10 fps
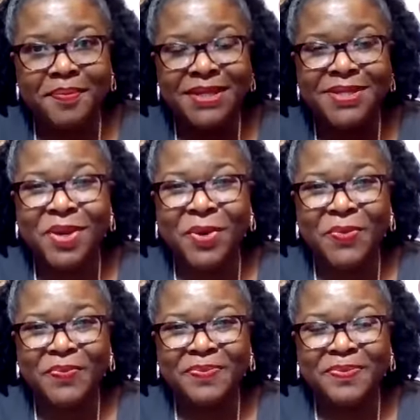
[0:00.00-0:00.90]

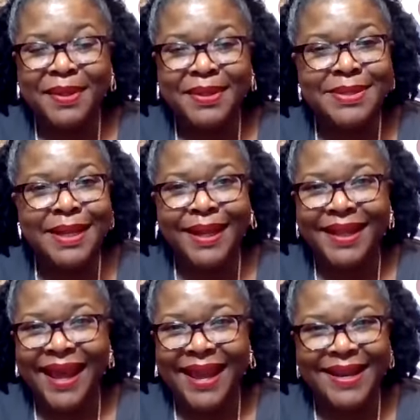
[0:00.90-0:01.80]
So take
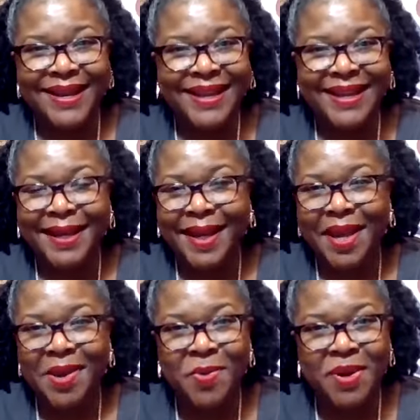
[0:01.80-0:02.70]
that and let it
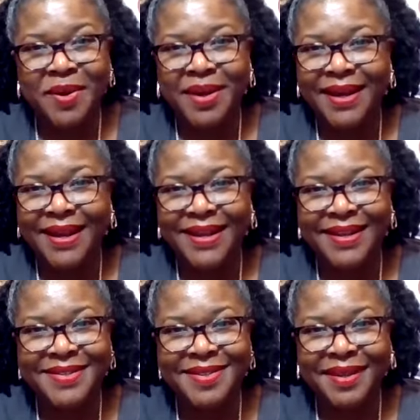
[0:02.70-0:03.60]
land where it
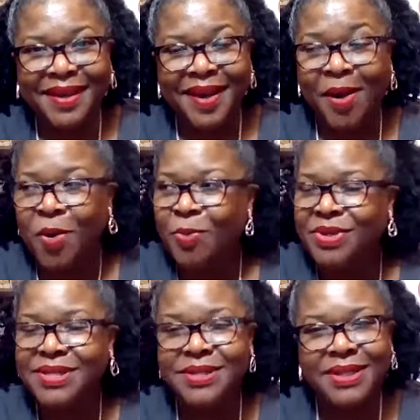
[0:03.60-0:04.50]
lands. I hope
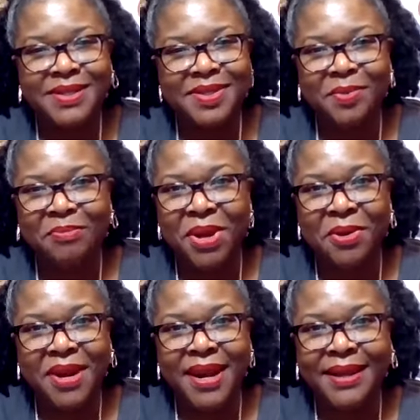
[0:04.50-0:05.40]
it sits and
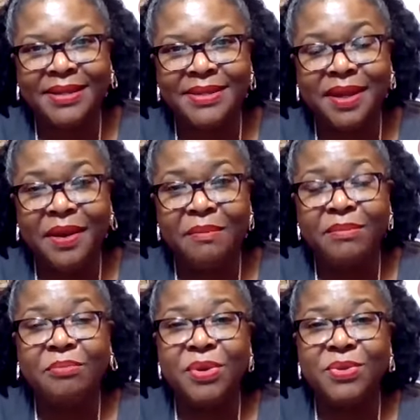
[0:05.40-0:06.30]
marinates.
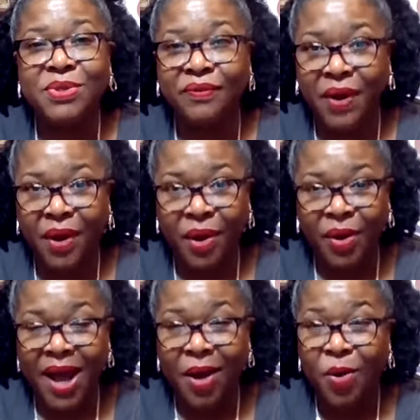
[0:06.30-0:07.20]
But most of
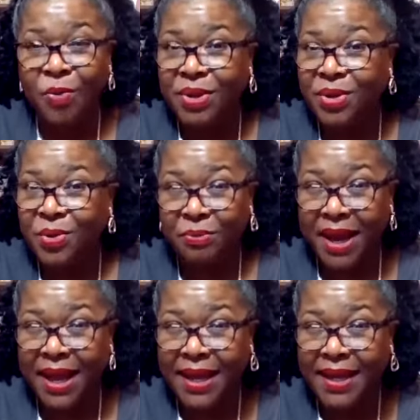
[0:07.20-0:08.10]
all, I hope in your
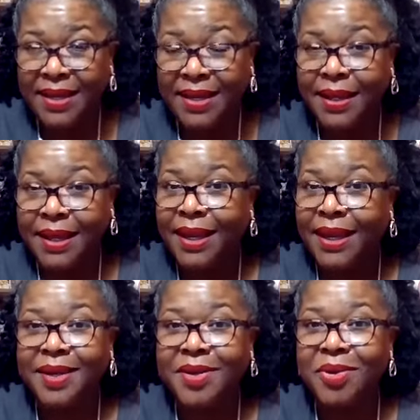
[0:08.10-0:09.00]
mind
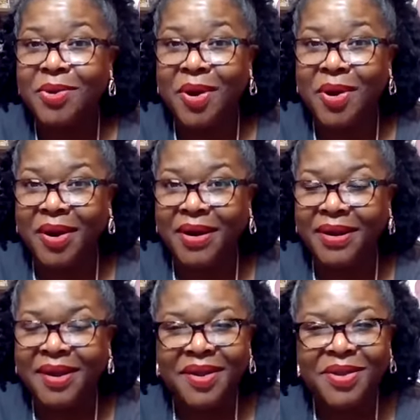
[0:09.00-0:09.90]
and in your heart,
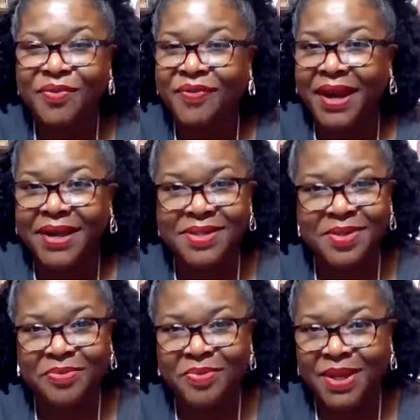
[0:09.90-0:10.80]
you find
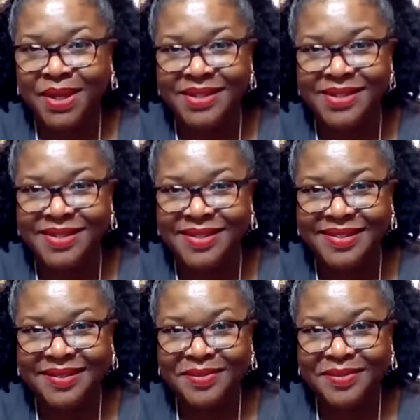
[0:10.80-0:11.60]
some peace.